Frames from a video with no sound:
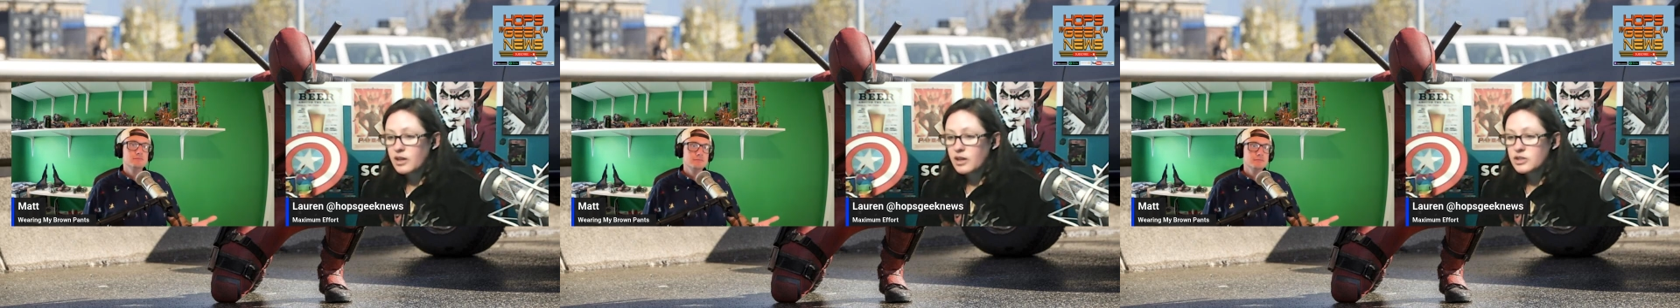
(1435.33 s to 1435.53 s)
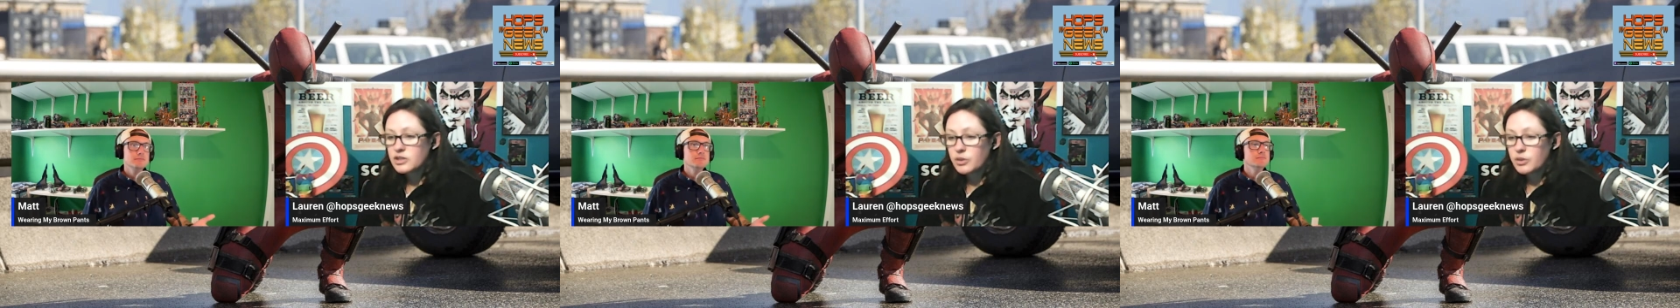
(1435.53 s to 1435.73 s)

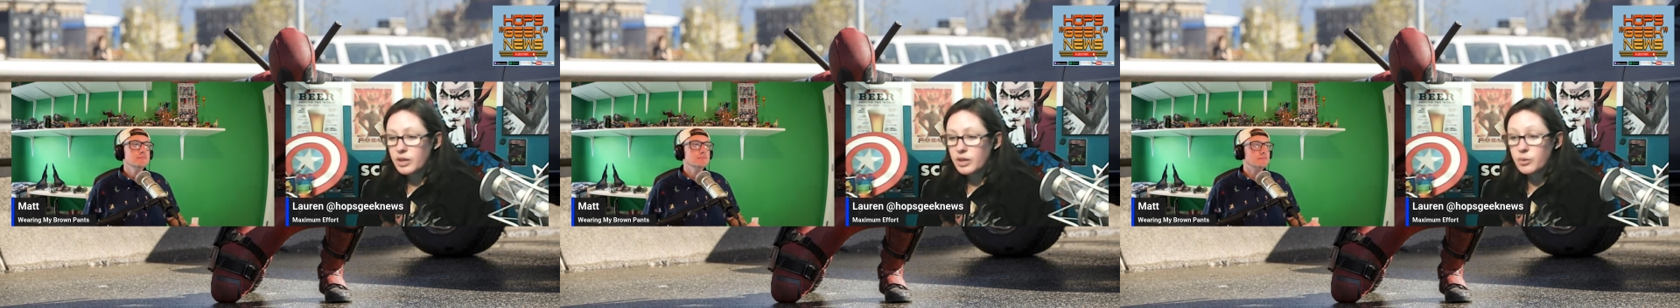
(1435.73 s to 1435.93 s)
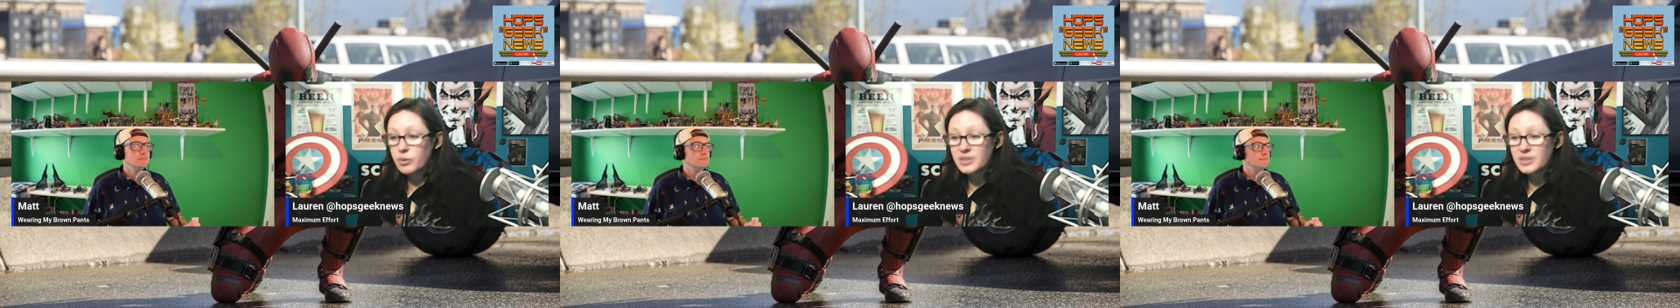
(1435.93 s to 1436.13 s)
So he
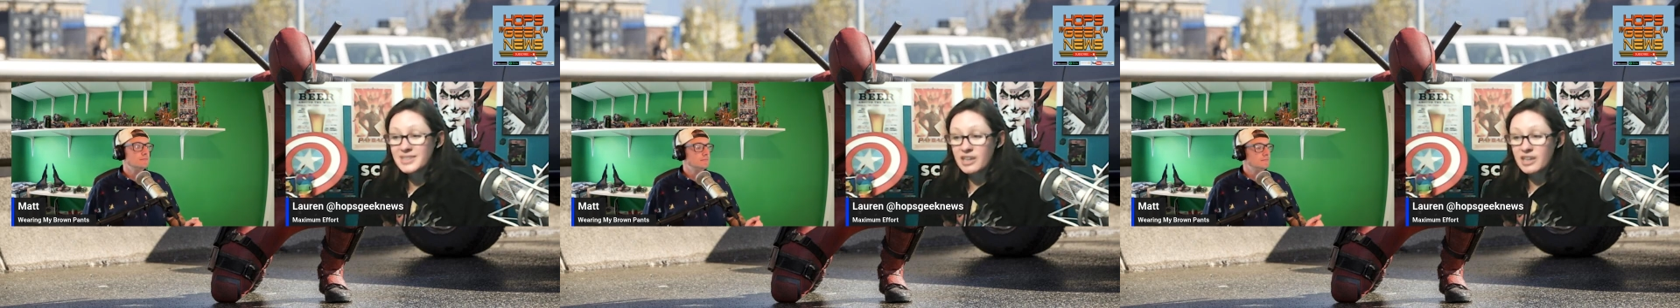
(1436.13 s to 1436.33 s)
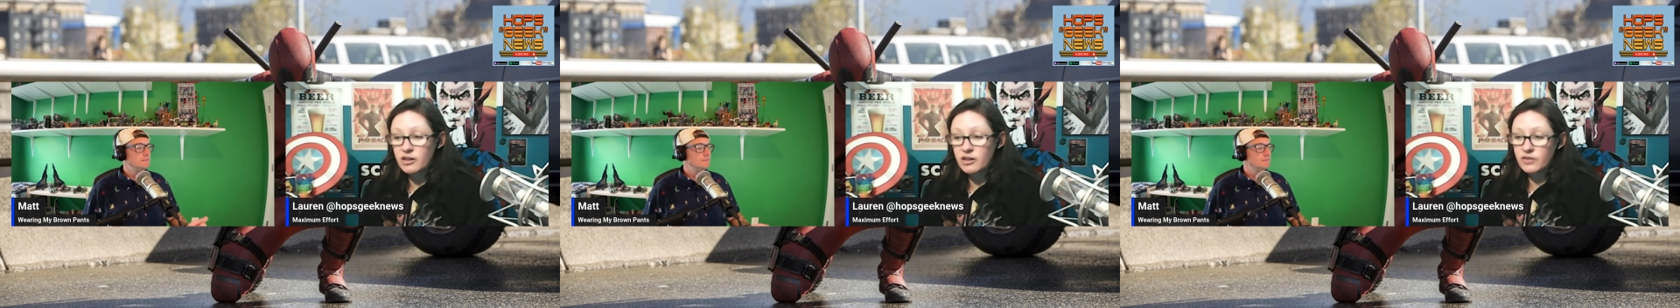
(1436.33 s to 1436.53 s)
once
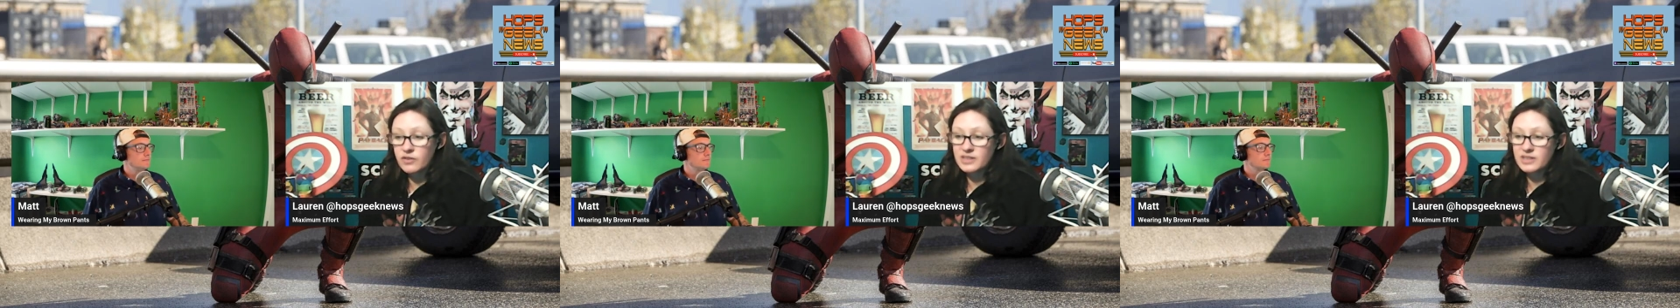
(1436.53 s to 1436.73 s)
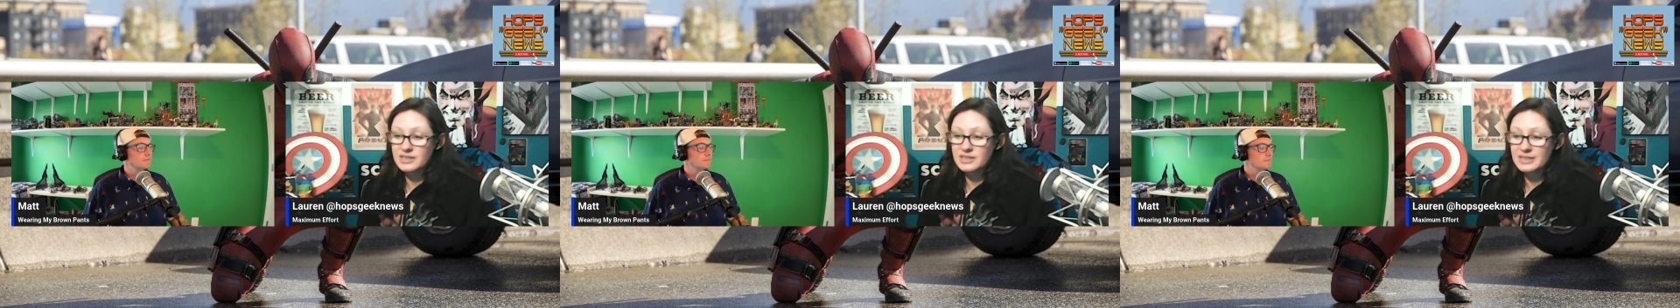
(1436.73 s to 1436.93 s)

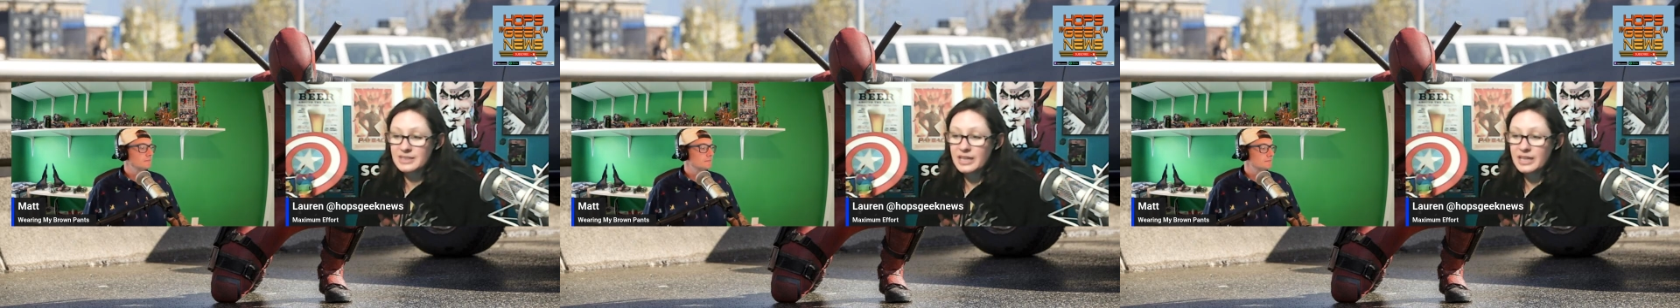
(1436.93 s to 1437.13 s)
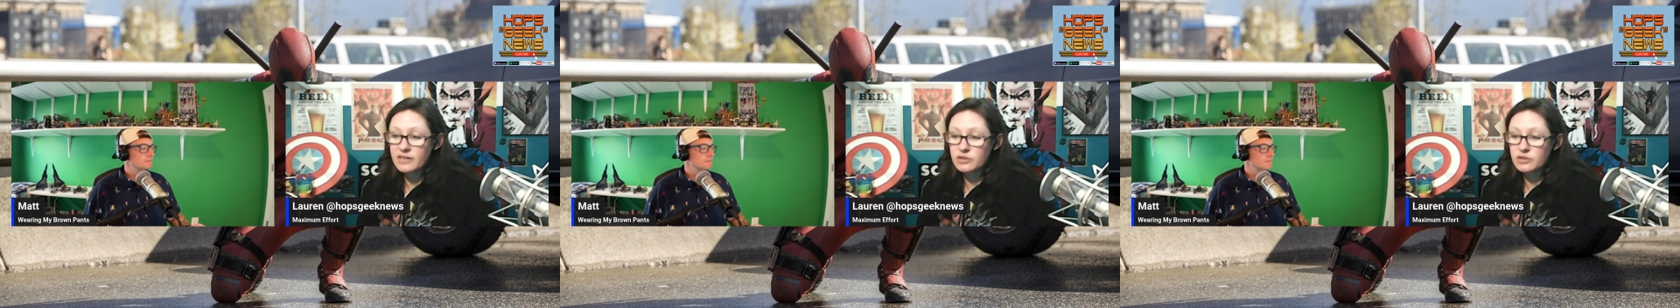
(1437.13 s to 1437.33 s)
sacrificed his
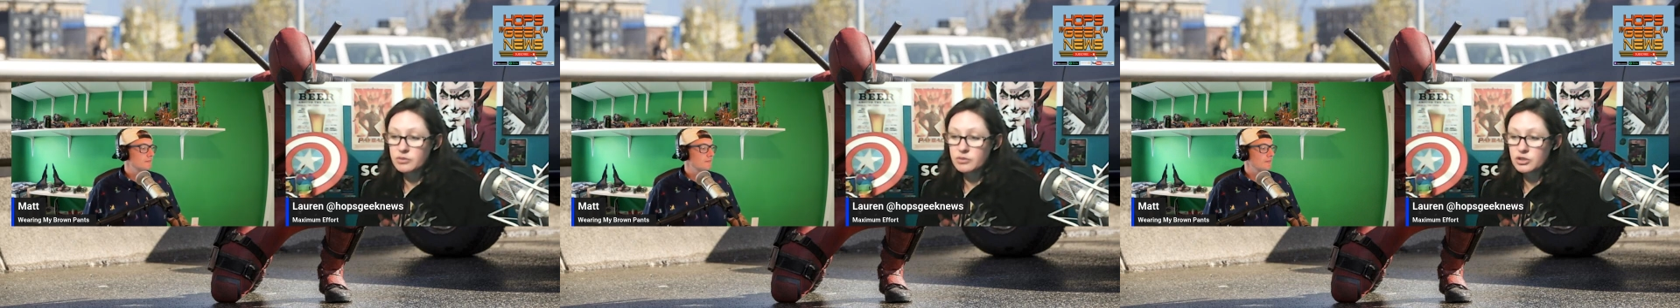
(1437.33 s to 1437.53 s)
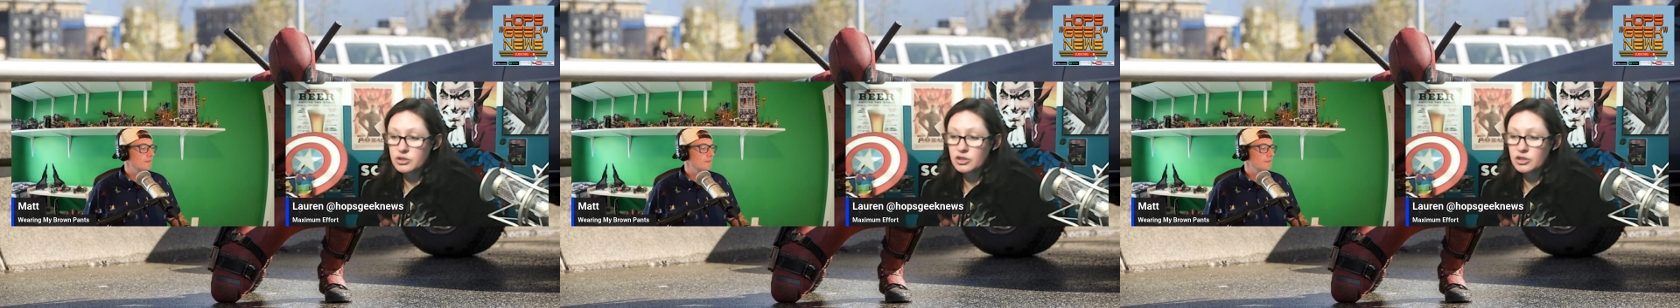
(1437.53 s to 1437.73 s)
life to
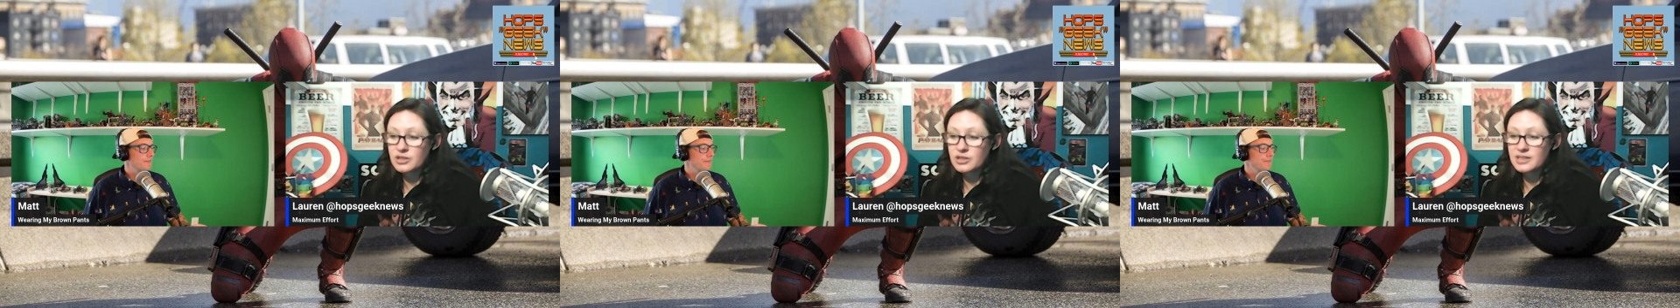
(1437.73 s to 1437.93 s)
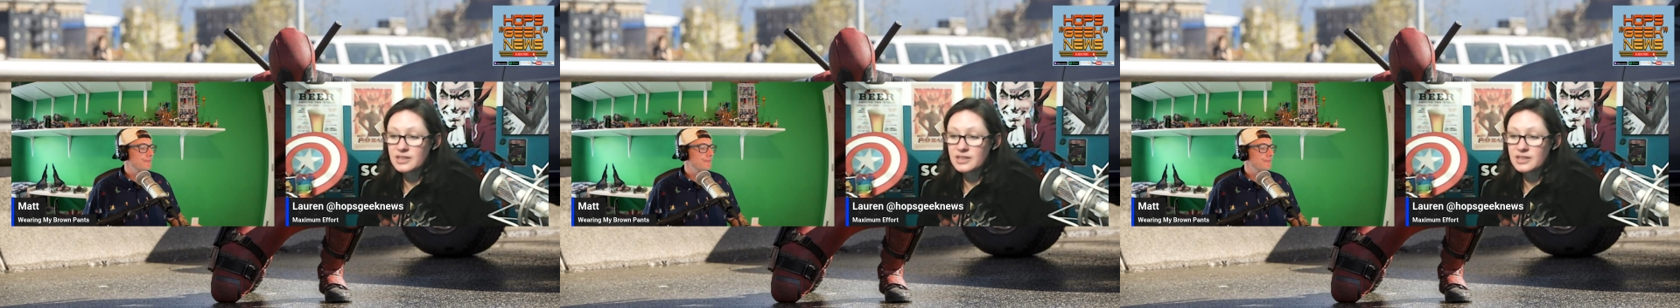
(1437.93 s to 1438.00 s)
return